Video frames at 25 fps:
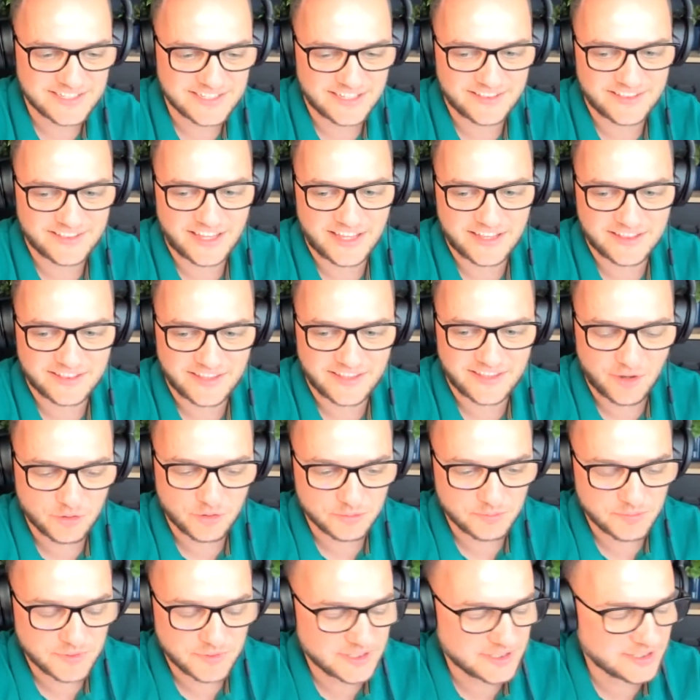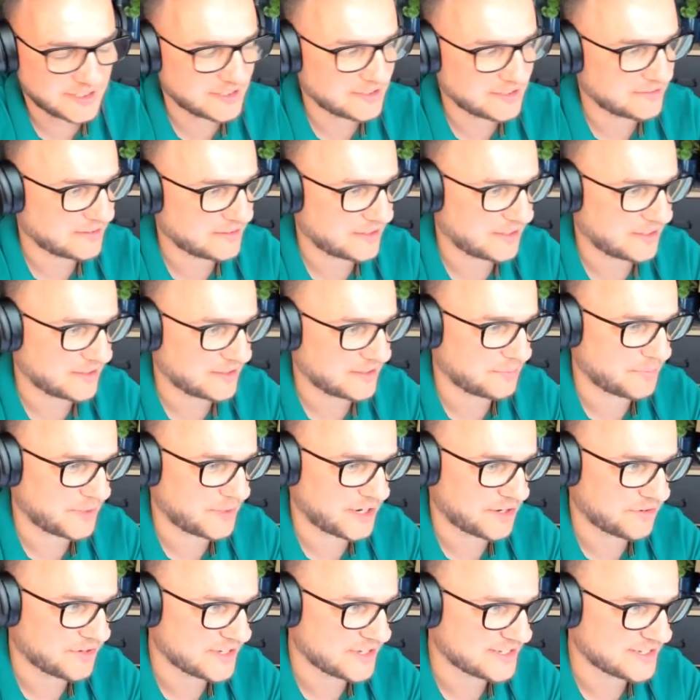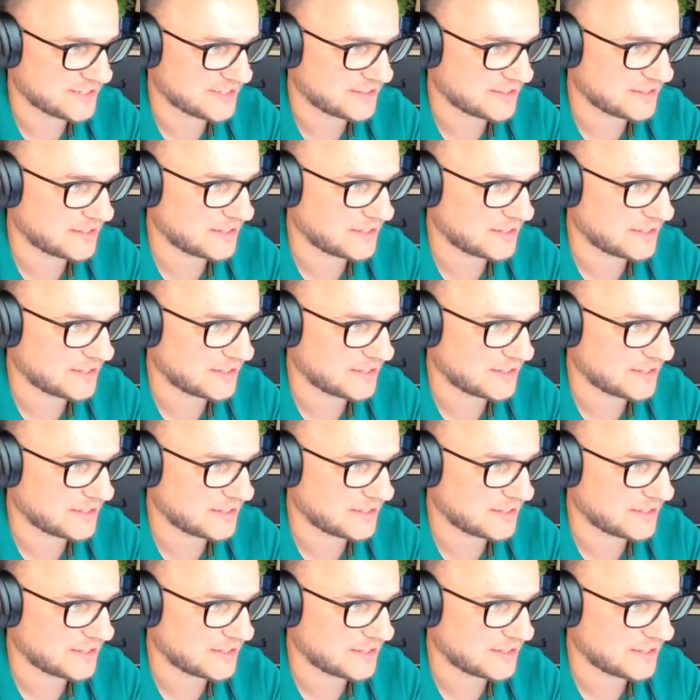and that would be the main reason.